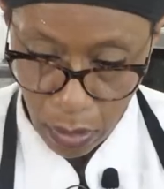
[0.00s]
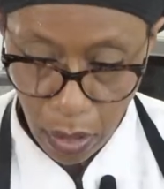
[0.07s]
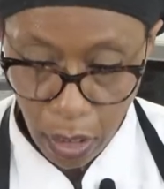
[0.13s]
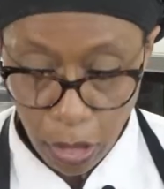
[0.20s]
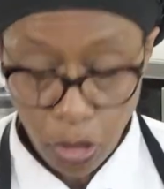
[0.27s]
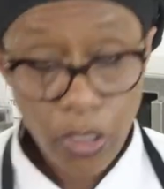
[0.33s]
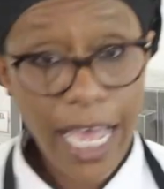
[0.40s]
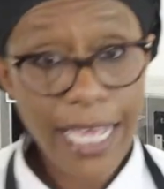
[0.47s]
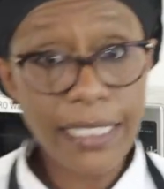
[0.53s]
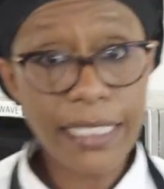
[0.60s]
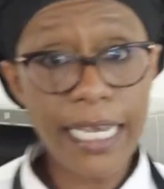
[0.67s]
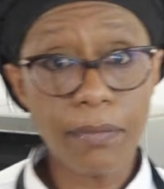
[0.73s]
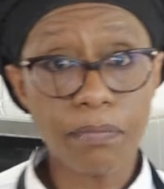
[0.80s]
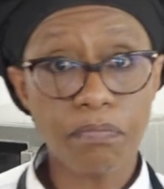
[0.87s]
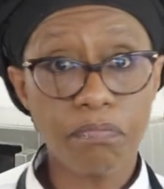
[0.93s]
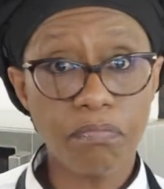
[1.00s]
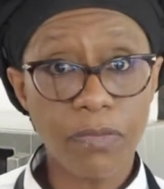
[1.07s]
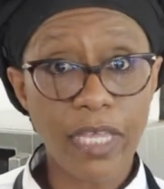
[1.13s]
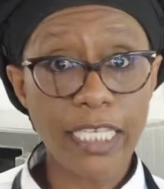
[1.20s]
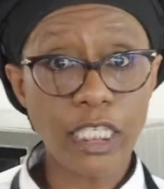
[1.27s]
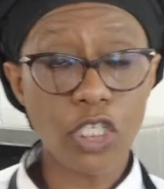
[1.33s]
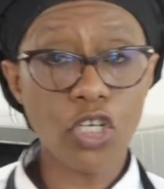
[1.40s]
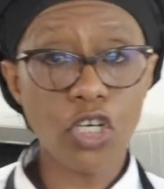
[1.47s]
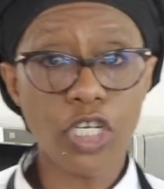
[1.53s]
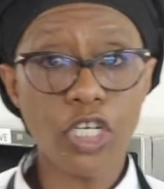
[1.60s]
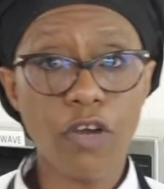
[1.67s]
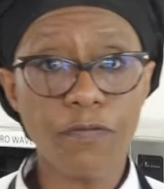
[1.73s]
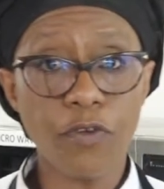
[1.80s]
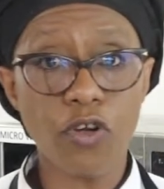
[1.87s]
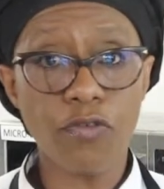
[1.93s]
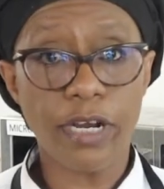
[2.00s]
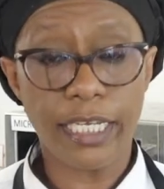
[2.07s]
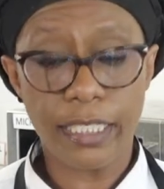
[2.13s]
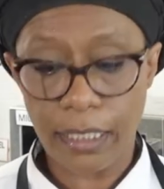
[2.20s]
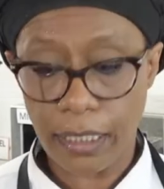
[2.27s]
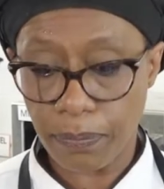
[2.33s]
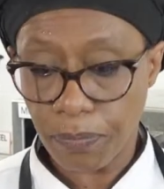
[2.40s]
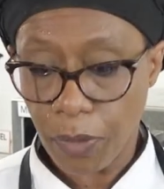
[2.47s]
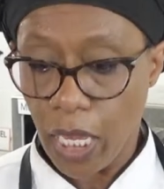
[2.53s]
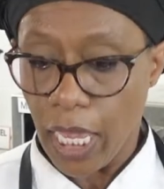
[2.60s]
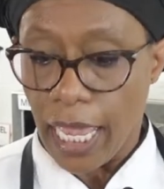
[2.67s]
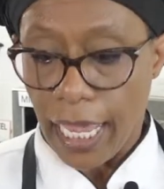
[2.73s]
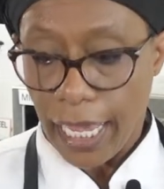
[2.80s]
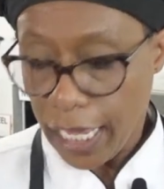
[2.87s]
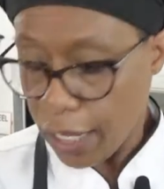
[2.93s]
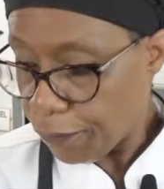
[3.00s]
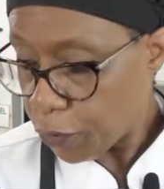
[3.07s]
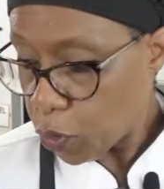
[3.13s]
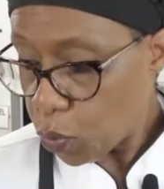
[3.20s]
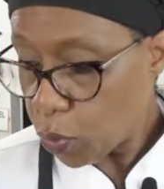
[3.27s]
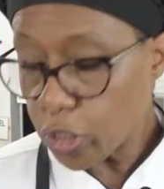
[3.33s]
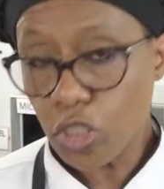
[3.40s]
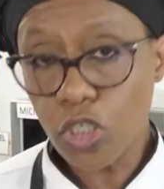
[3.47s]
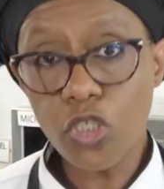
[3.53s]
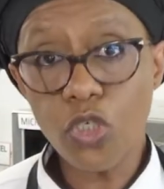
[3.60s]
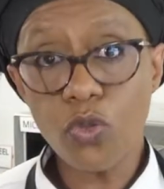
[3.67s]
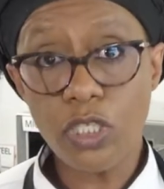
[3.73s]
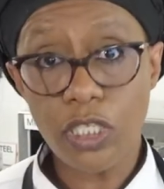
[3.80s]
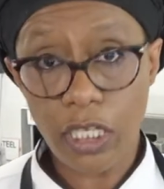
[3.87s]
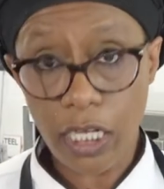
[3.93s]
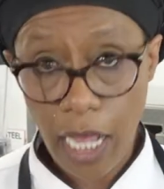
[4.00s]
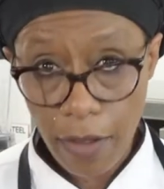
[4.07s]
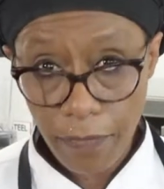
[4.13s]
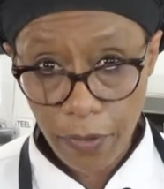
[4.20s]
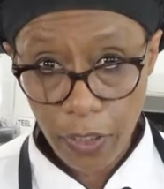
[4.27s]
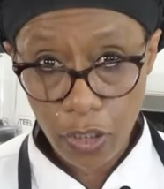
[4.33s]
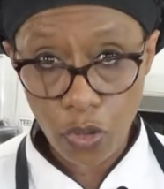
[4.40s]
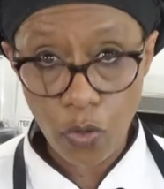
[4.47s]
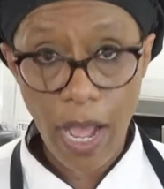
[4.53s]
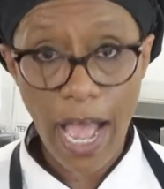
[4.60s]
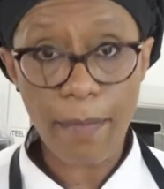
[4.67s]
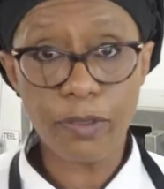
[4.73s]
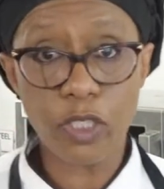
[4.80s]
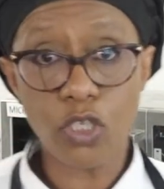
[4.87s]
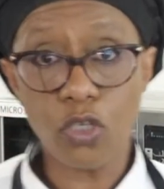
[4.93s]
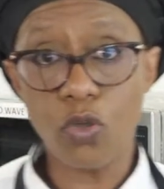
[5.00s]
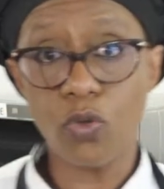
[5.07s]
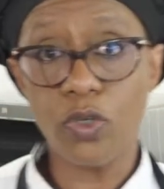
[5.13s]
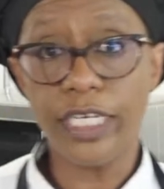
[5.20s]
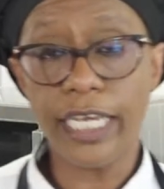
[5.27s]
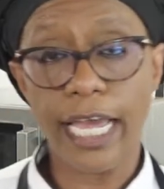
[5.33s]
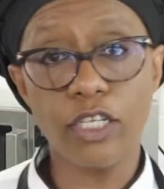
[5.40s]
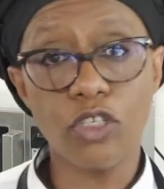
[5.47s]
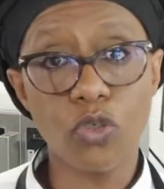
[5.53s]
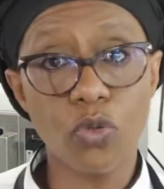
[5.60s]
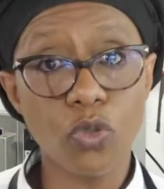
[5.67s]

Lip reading: So that's it. That's the cooking of your rice. If you were to use the cover, you absolutely can do